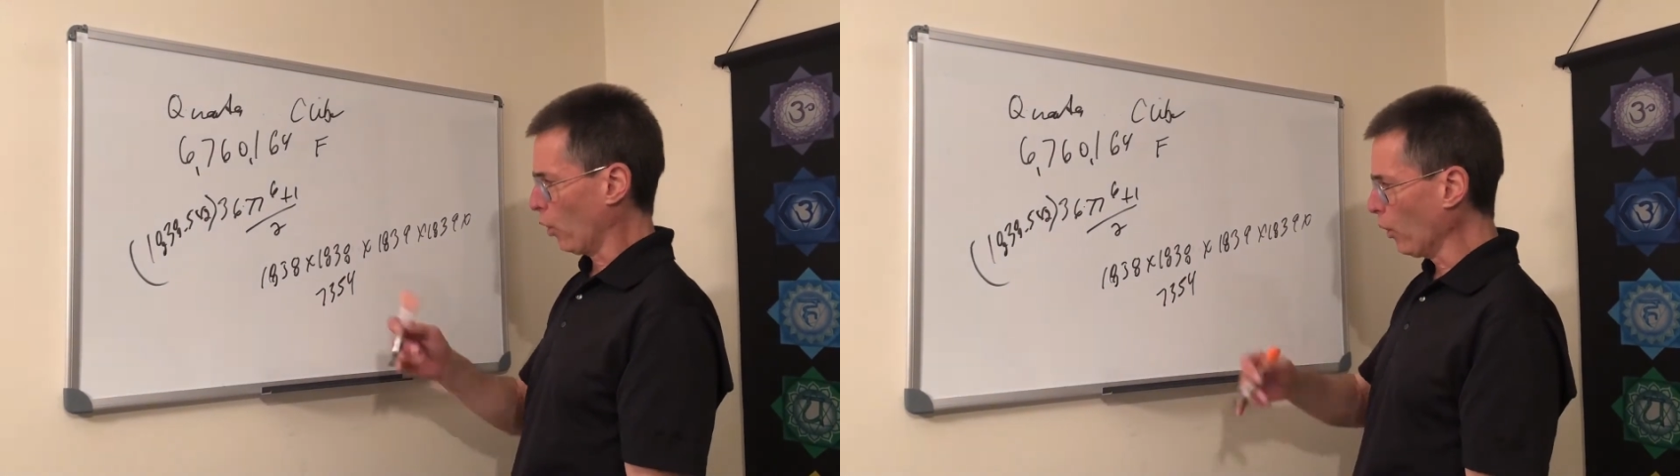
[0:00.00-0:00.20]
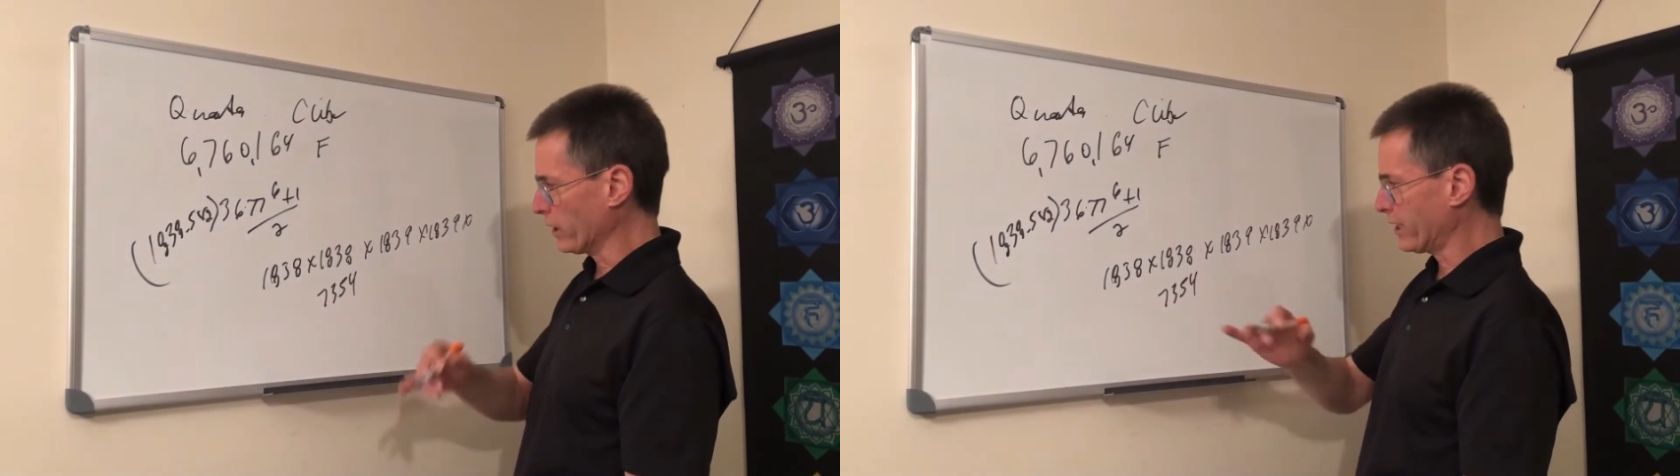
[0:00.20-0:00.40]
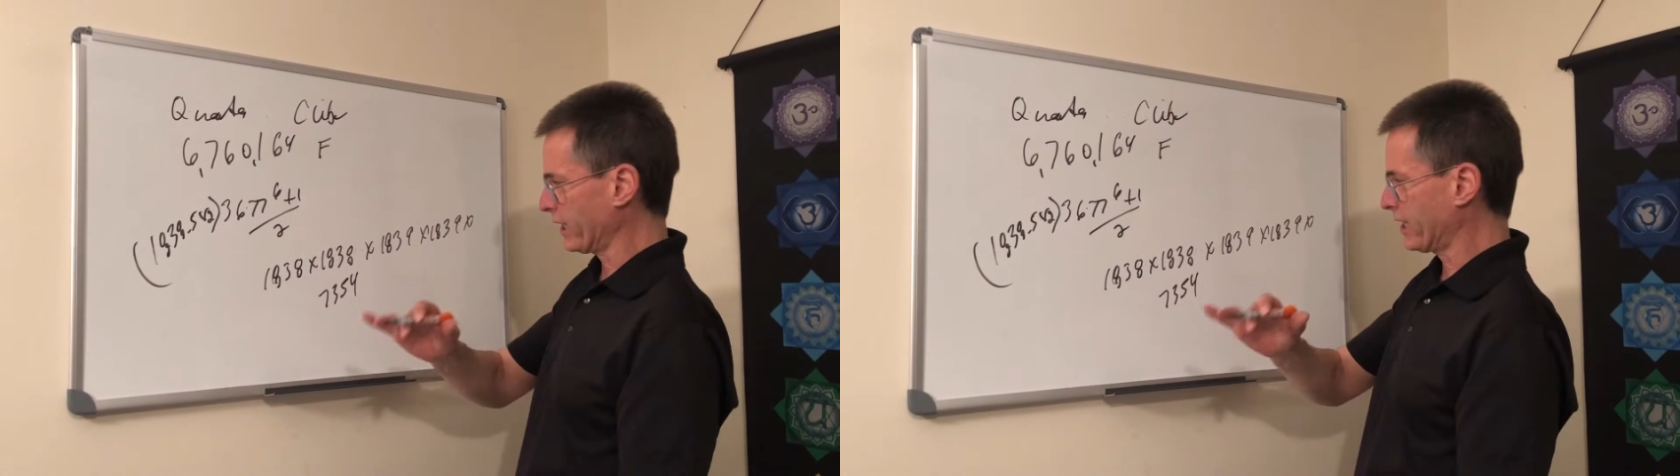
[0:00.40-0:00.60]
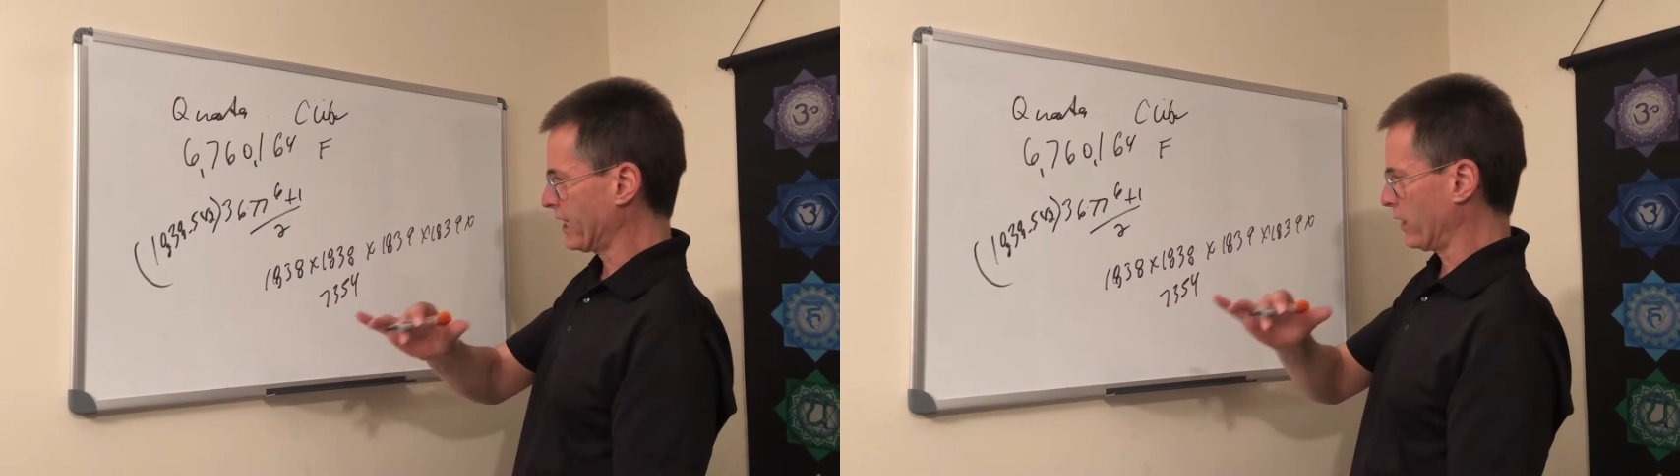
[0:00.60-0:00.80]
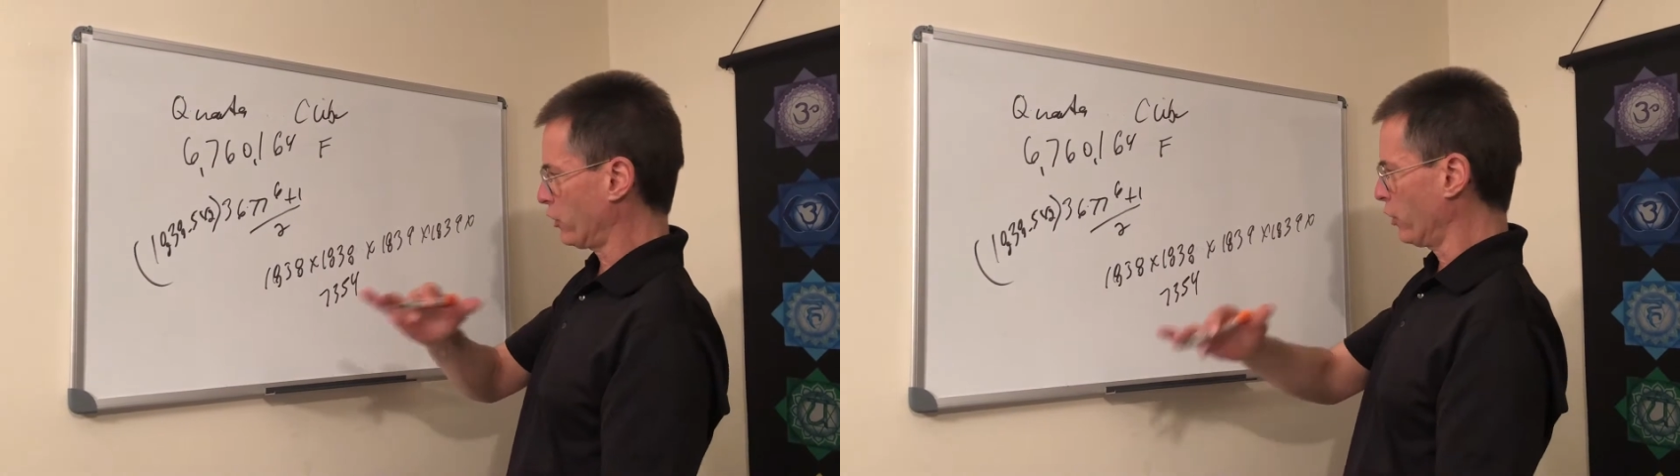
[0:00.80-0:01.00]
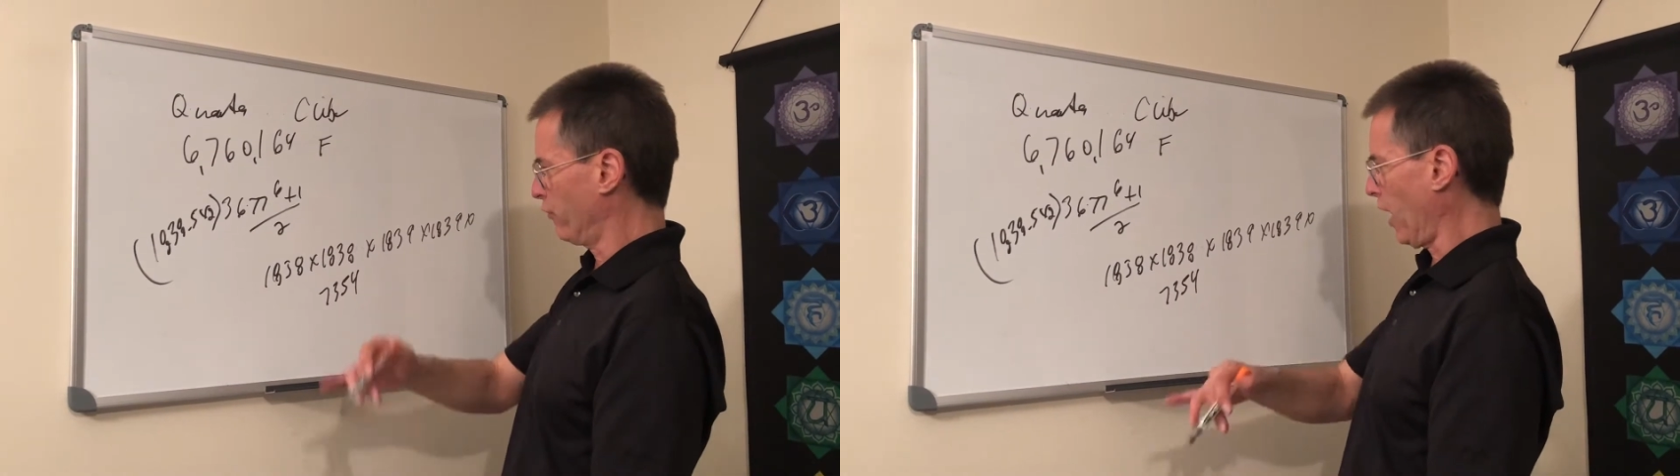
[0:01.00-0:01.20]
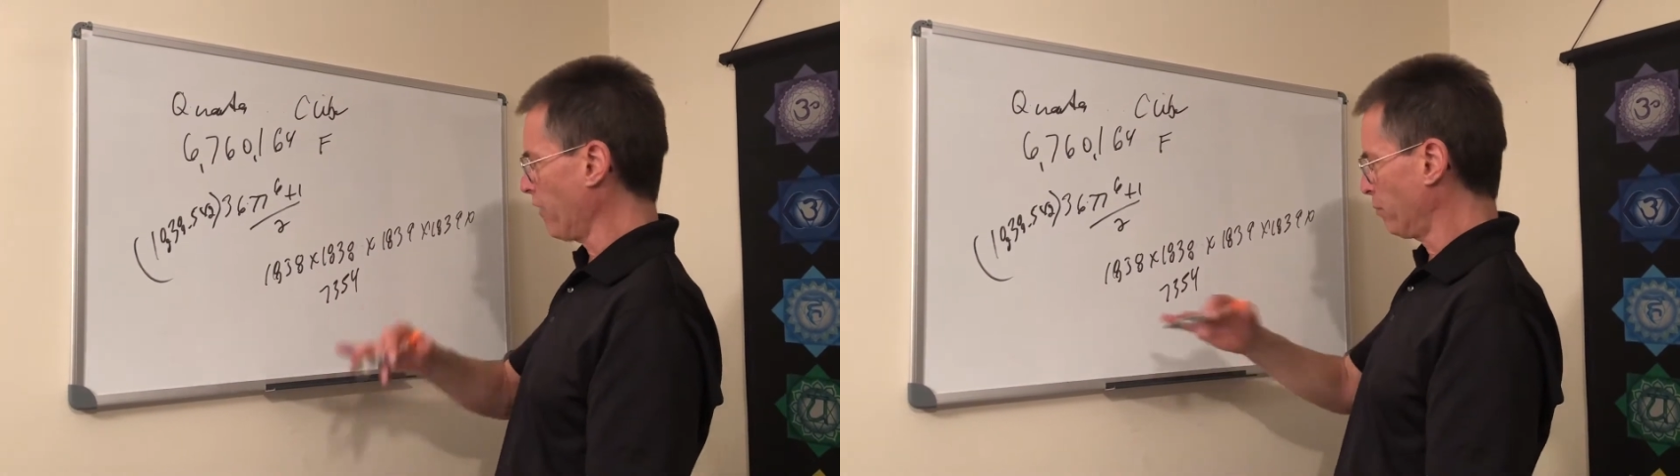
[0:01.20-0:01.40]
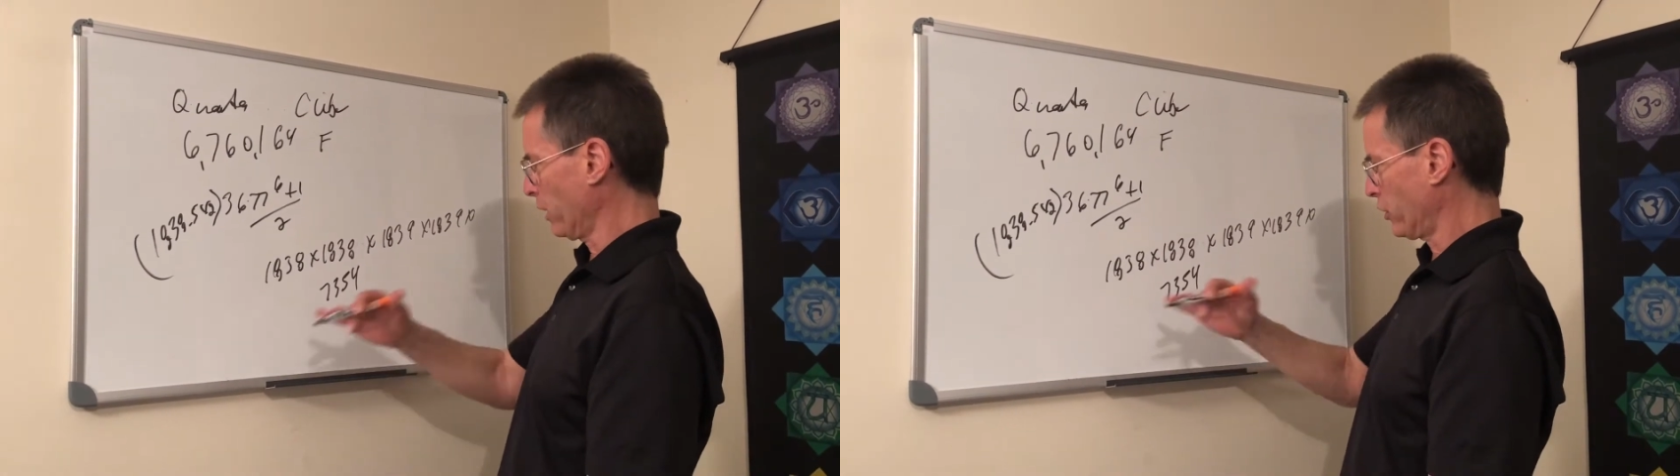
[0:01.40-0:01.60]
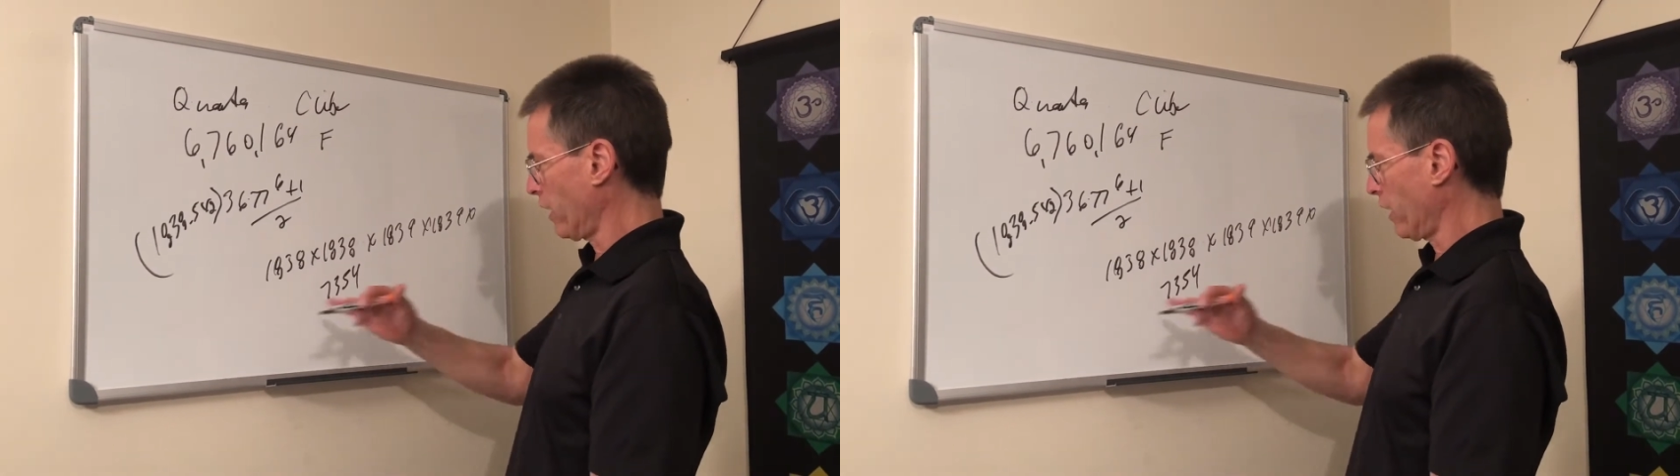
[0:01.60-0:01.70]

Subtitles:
or it's 6625 plus